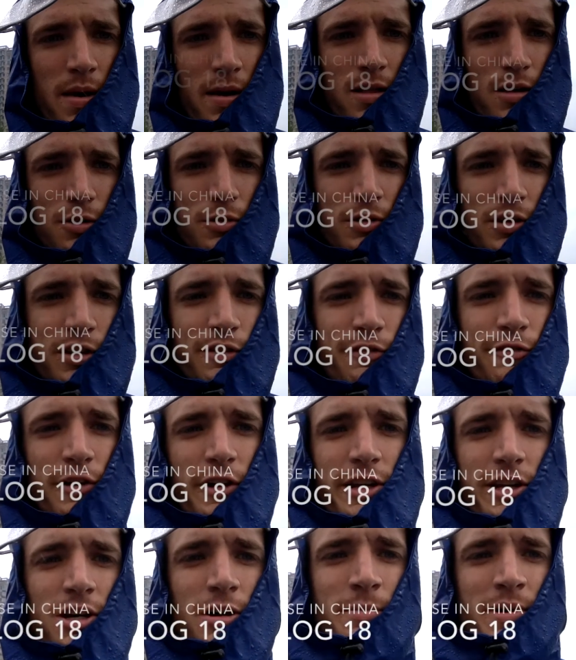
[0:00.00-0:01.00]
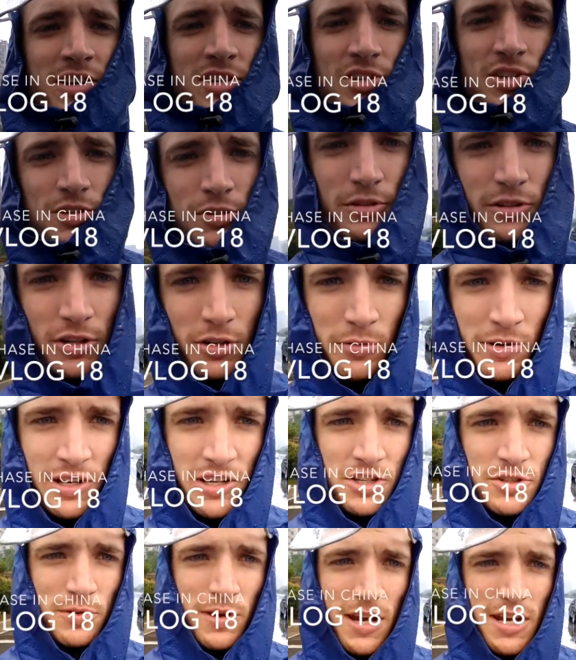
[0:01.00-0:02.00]
I look really funny on my scooter when
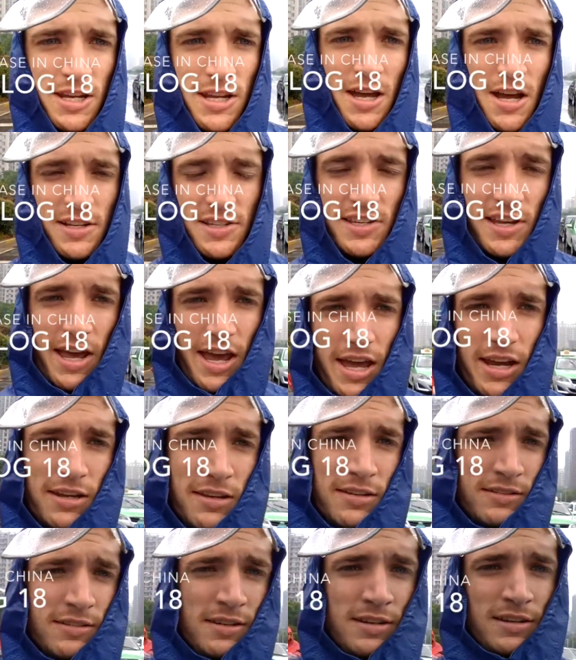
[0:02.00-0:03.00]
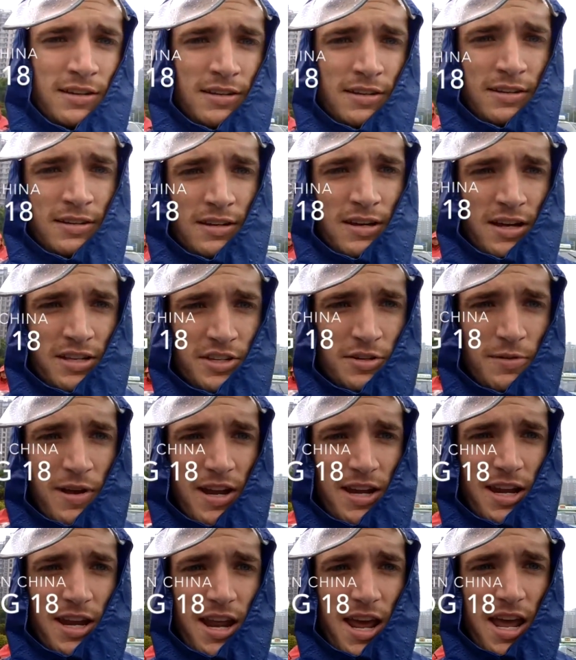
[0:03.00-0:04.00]
it's rainy outside. It's a
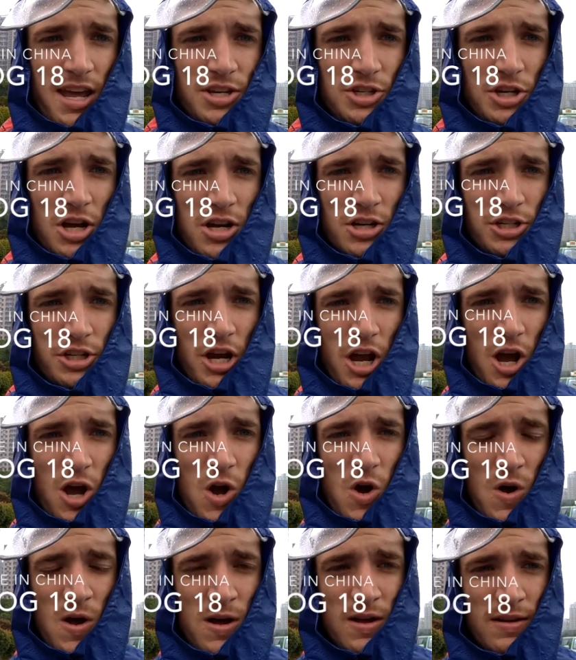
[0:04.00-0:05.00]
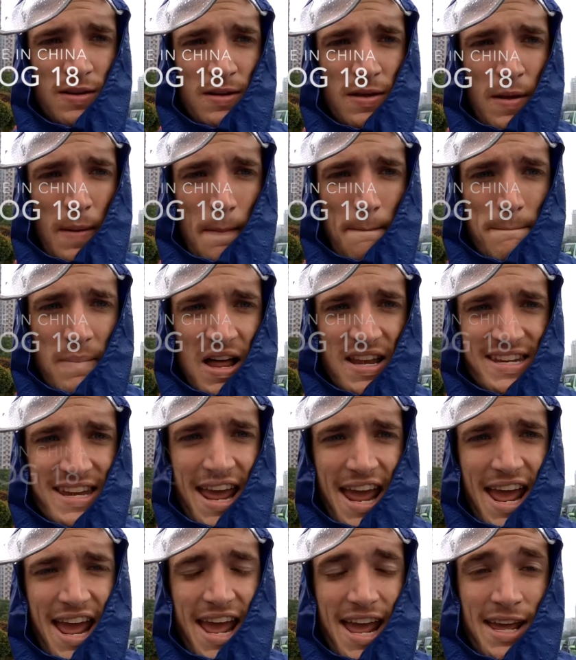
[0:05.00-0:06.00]
rainy day in Zhengzhou.
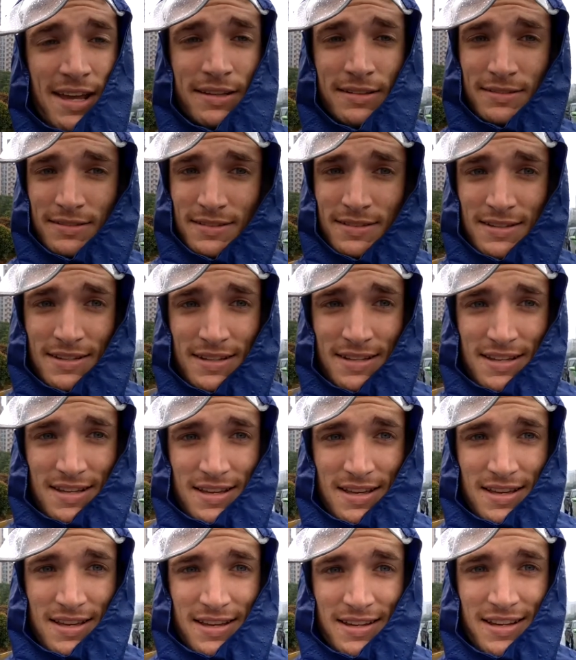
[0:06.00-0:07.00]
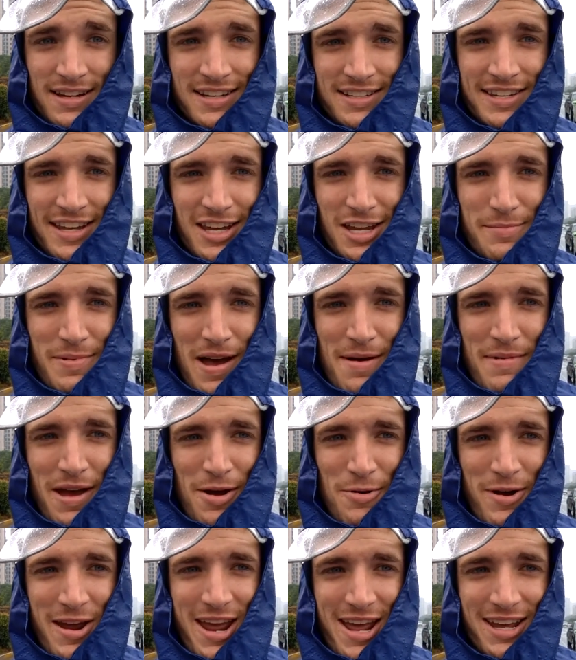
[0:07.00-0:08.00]
Monday. Gonna tell you about
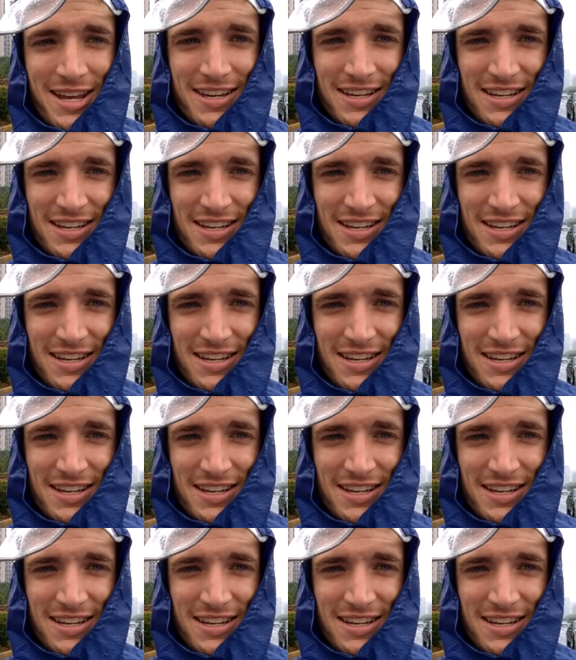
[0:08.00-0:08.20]
my week.